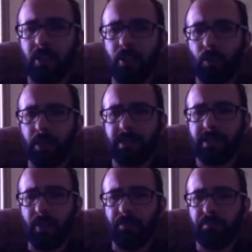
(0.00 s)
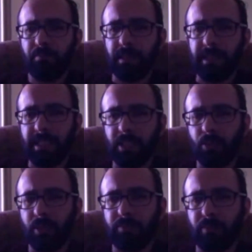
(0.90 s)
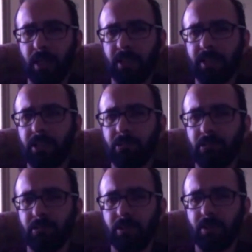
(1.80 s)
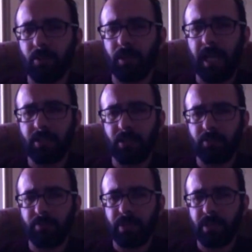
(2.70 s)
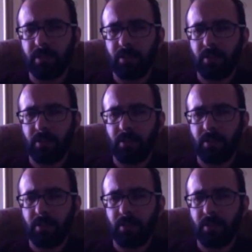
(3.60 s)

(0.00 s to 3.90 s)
with some liquid molecules or atoms,